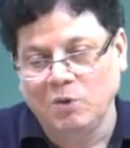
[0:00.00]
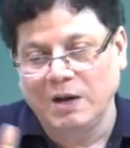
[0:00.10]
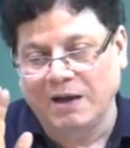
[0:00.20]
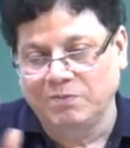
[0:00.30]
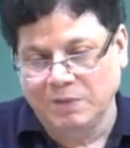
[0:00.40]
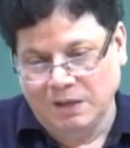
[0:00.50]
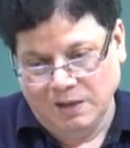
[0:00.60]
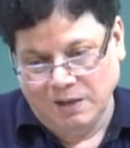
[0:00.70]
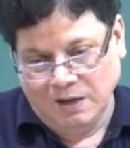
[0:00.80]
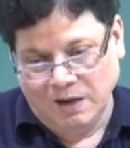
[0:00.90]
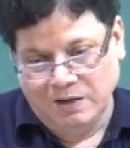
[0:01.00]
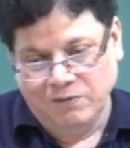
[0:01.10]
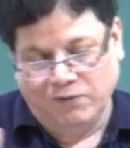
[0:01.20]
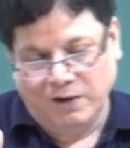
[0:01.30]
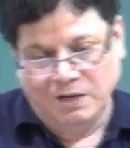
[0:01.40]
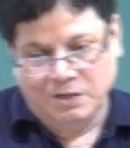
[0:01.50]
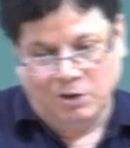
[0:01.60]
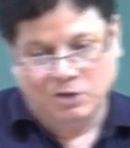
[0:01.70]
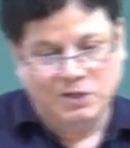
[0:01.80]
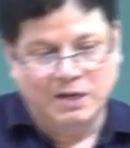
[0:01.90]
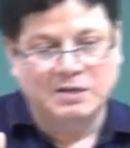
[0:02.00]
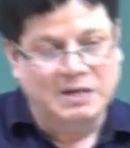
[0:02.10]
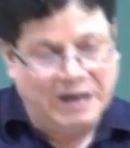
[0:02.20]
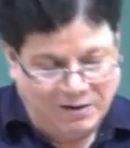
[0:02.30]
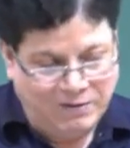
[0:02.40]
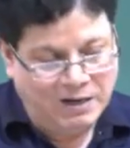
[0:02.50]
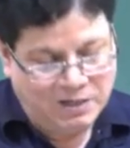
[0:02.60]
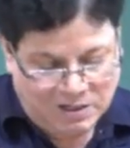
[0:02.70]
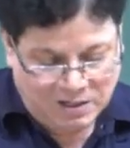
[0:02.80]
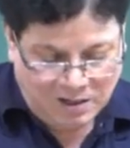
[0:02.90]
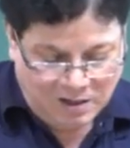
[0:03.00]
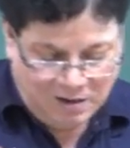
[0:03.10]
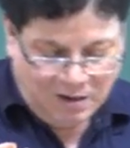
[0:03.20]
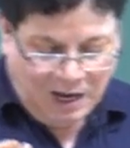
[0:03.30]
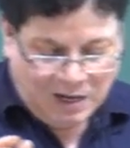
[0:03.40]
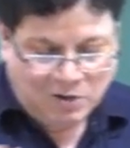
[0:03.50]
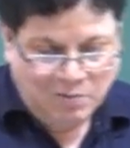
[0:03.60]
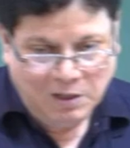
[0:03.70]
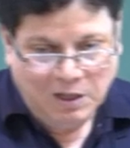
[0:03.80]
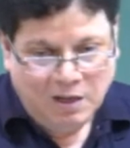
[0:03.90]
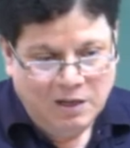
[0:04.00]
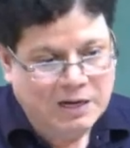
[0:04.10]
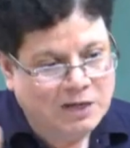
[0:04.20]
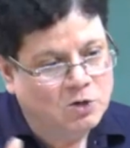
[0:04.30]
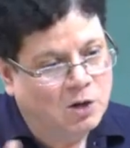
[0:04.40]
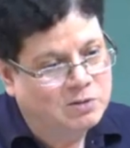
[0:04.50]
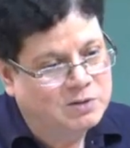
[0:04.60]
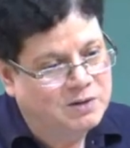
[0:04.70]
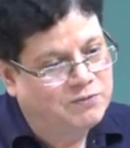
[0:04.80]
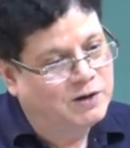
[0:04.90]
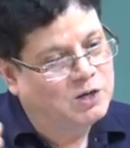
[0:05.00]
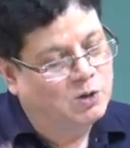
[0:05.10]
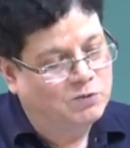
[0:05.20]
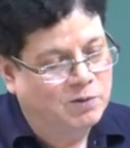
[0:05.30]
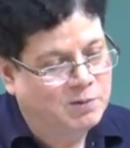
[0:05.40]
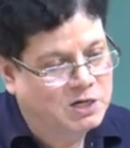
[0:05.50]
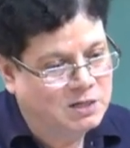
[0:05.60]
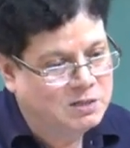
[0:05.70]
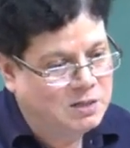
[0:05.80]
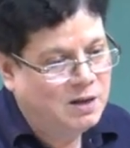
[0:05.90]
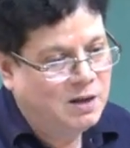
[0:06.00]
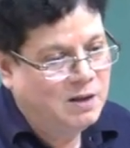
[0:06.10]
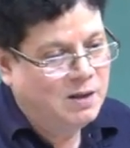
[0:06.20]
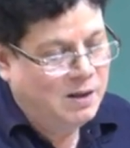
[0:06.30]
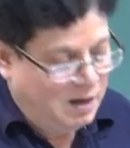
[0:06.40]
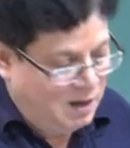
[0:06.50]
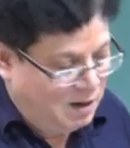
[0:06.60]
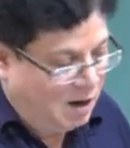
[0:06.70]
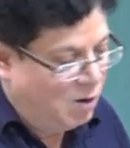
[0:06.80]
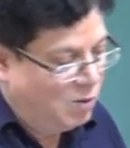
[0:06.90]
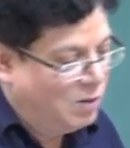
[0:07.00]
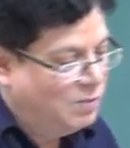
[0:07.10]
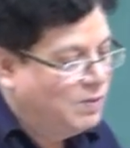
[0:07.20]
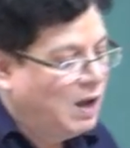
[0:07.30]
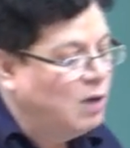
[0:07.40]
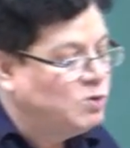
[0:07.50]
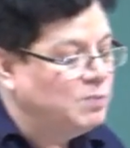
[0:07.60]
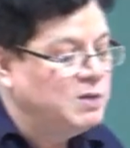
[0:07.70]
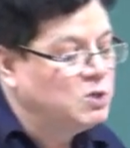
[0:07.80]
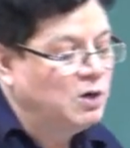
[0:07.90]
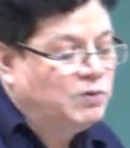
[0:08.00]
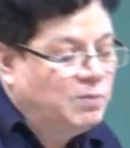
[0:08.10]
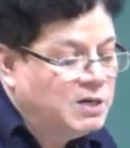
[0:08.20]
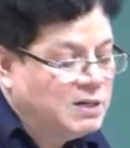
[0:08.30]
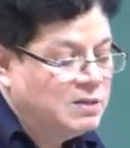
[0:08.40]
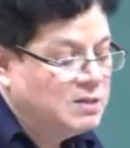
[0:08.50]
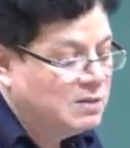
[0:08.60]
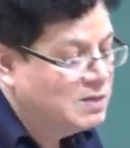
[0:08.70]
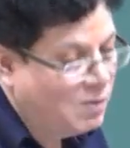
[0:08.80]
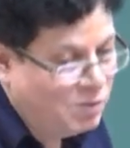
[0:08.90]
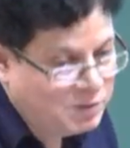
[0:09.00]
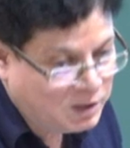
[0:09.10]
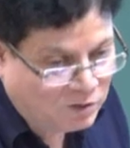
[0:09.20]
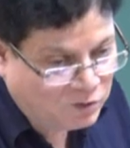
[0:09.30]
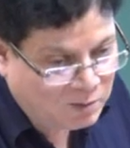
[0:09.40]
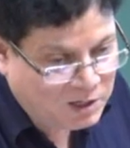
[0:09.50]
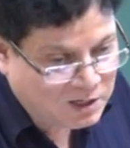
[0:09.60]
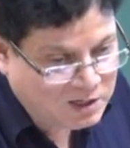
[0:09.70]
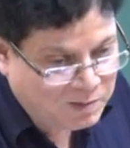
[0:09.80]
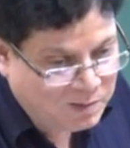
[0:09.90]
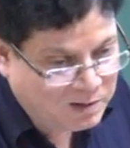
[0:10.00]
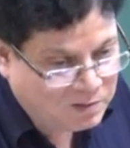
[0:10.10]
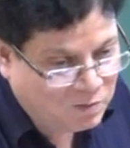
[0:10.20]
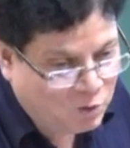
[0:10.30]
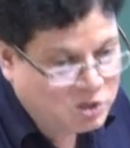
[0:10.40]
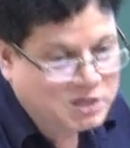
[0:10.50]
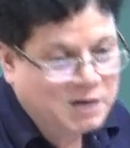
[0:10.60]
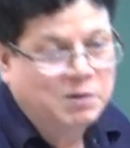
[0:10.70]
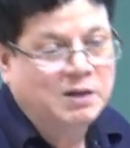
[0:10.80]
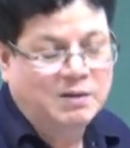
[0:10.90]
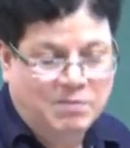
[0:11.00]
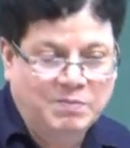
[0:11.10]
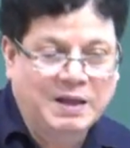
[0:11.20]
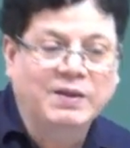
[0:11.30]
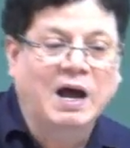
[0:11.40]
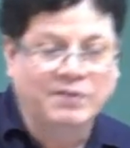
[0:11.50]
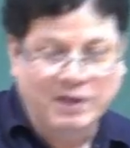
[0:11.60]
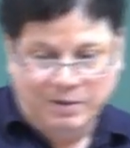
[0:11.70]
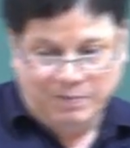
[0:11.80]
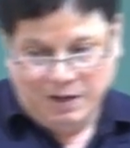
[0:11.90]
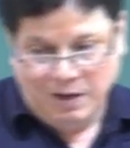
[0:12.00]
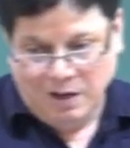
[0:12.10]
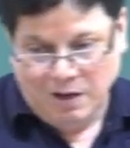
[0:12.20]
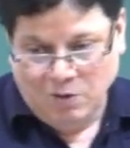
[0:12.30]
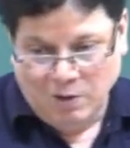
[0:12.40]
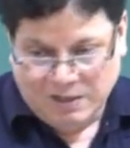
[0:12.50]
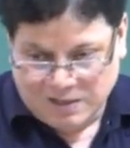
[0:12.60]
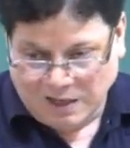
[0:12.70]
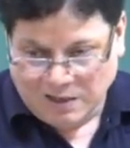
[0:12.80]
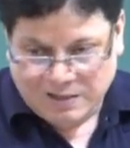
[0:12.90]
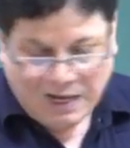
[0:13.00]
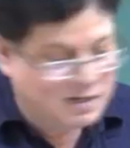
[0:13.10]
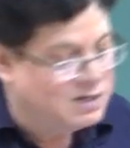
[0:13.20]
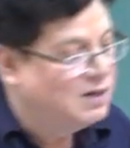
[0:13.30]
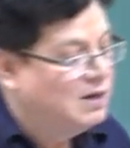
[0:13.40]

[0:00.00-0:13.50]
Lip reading: will have different, oxygen is a divalent atom, it has got different conformations. Now, out of these conformations, some of the conformations may be more stable than the other, we will discuss that.